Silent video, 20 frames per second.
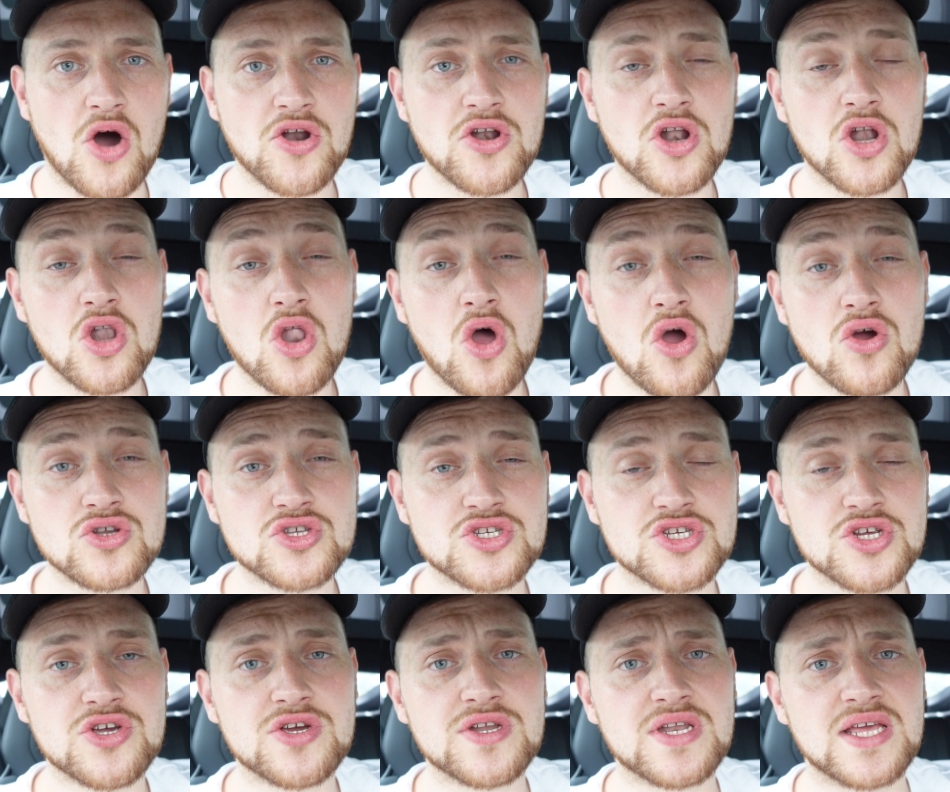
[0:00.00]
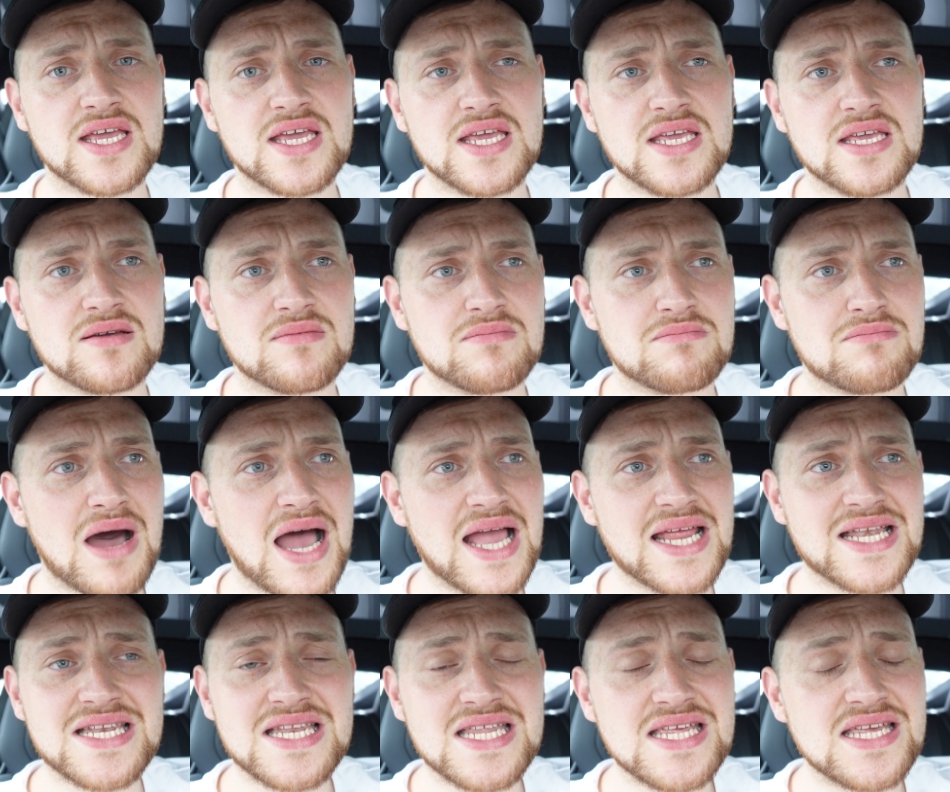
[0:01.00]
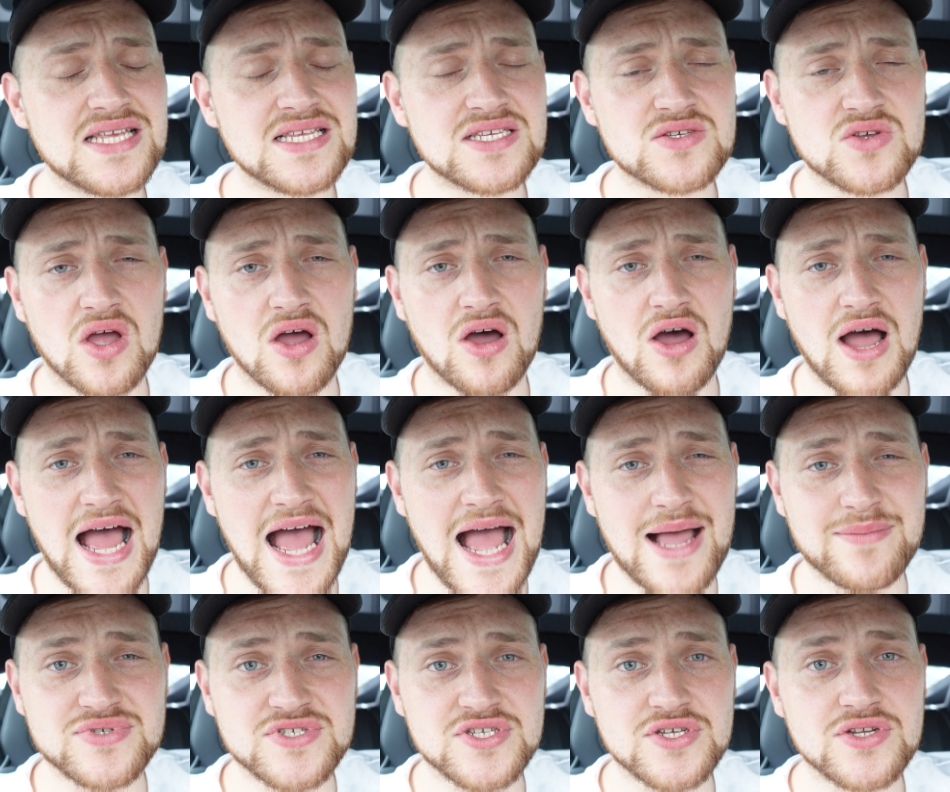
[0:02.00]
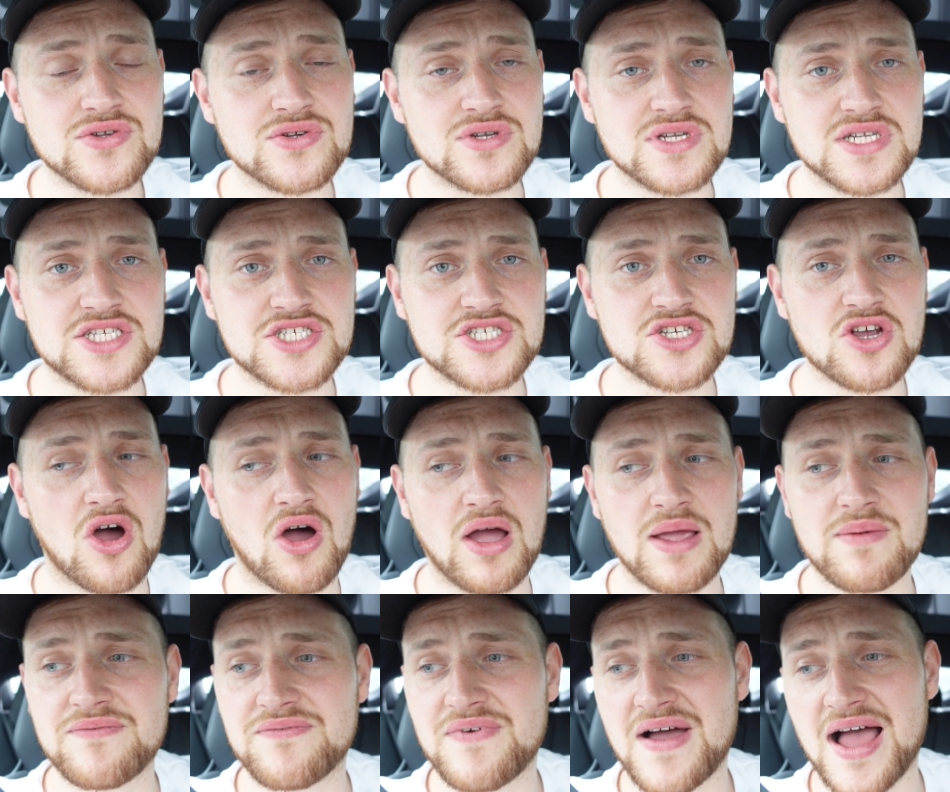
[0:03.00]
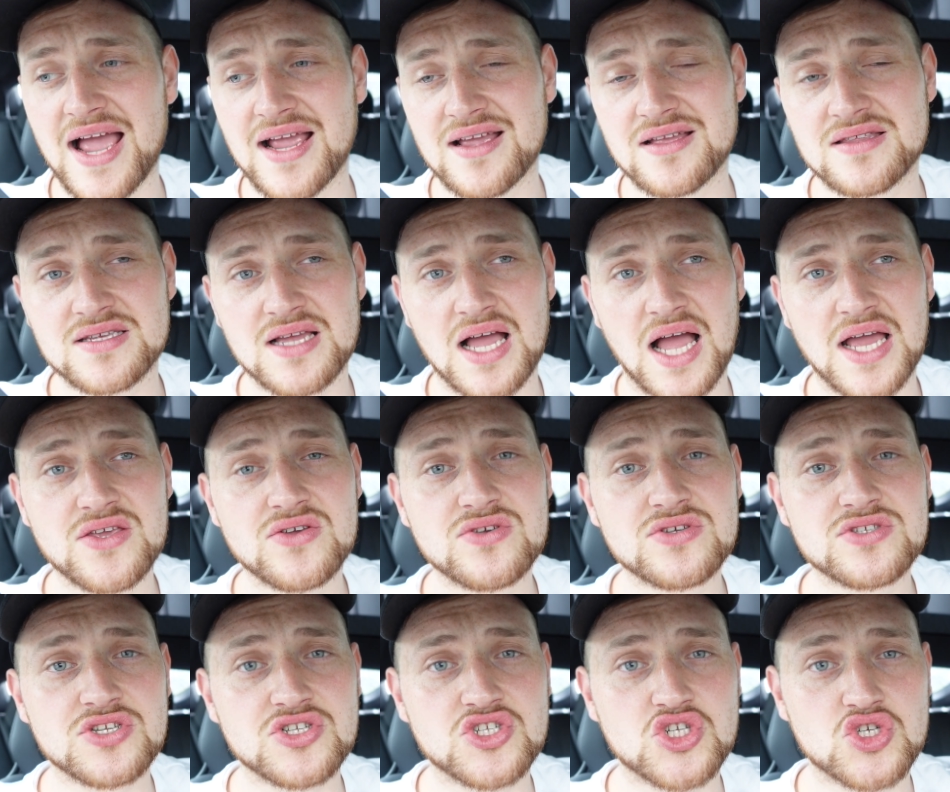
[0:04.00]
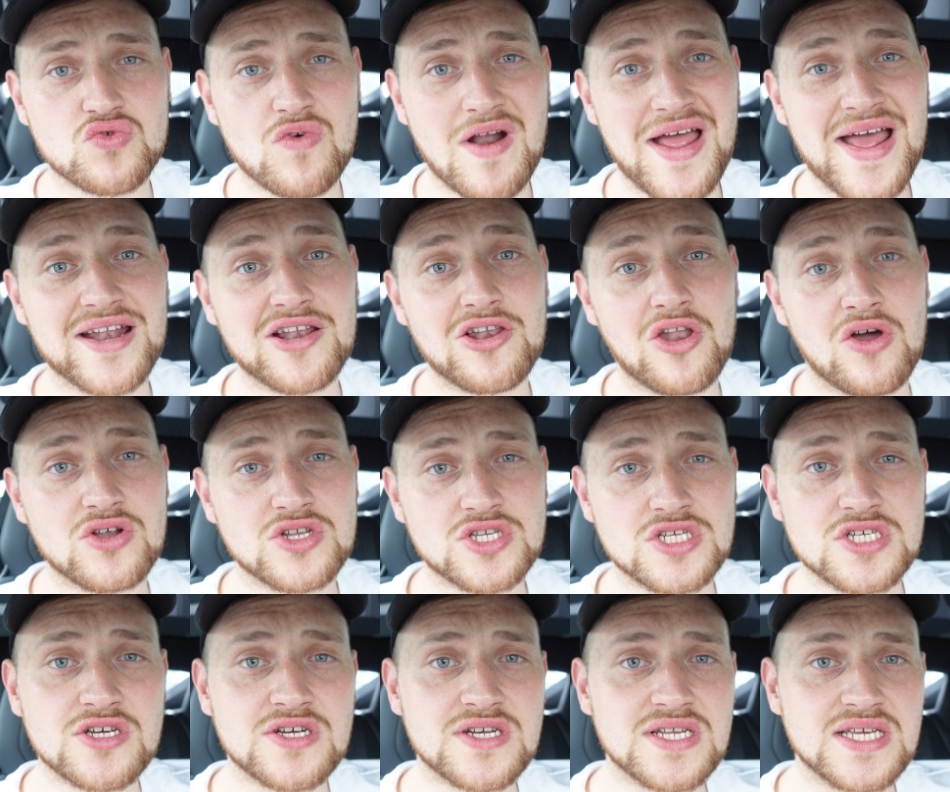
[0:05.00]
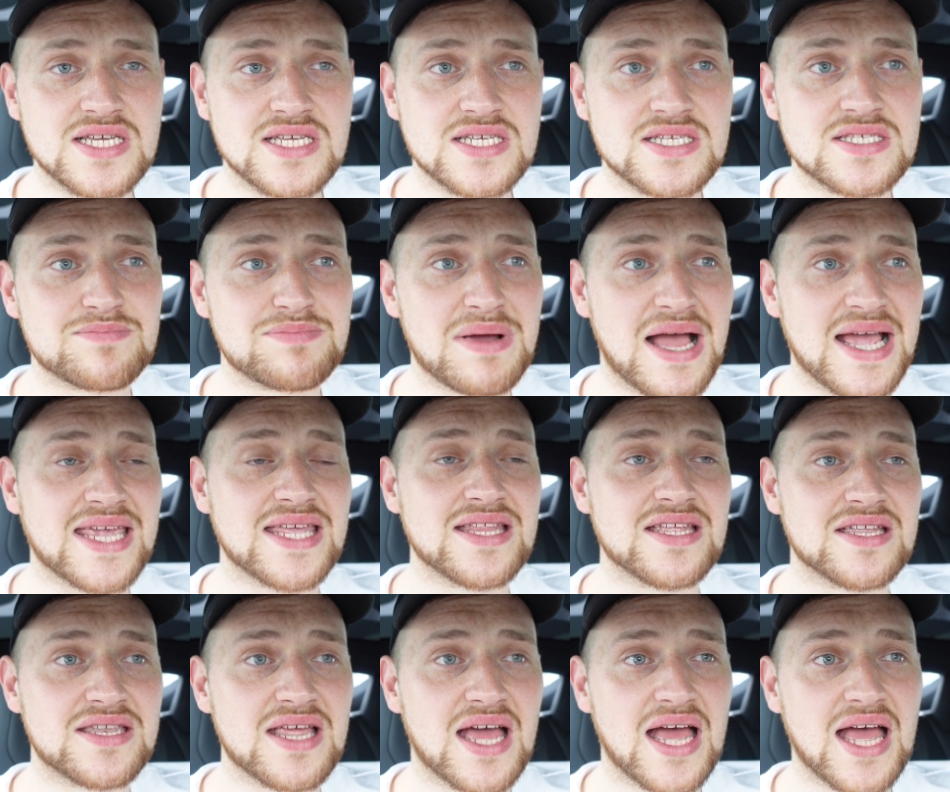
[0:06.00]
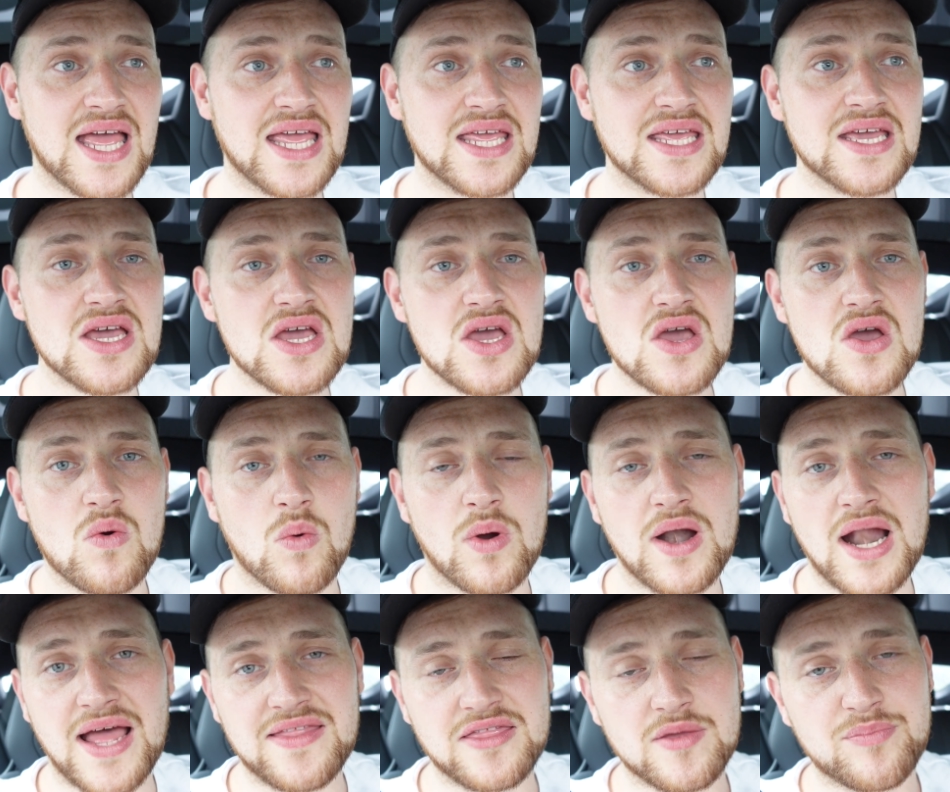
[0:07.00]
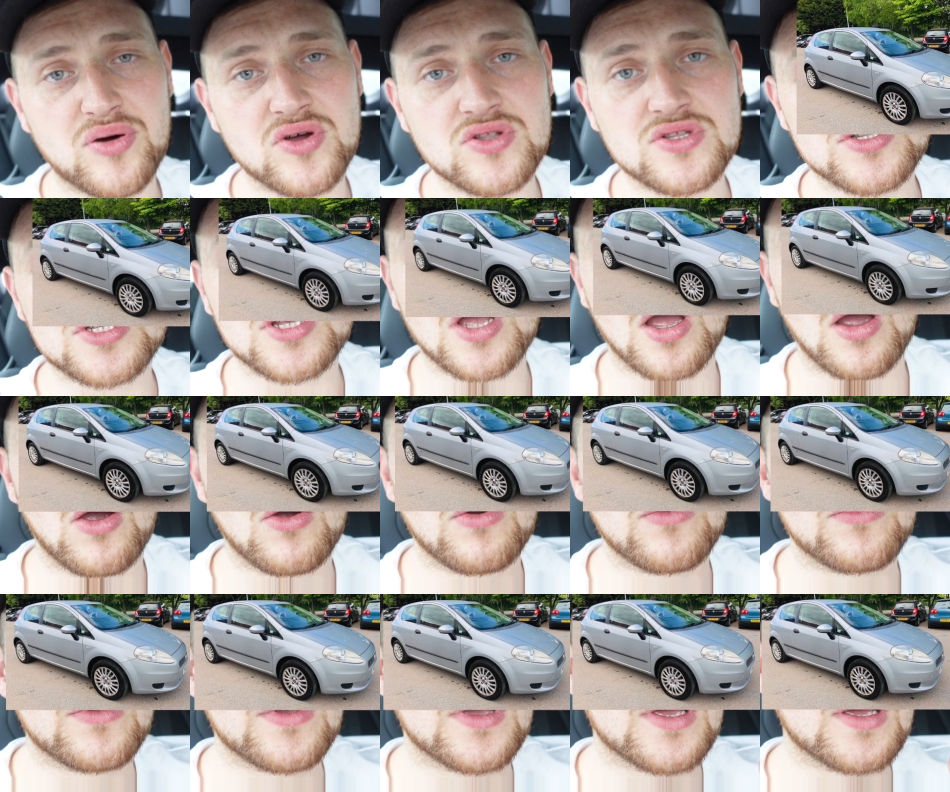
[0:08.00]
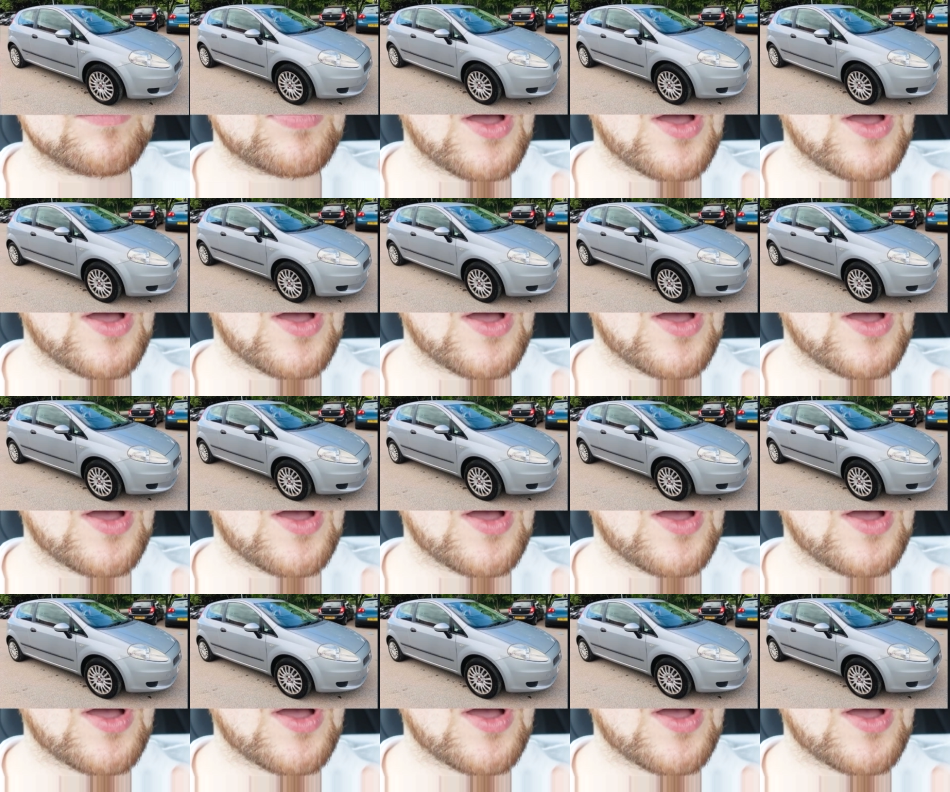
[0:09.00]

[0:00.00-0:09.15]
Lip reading: On a long journey, my knees are absolutely shot. In fact, I used to dread long journeys back in the day when I had the Punto, the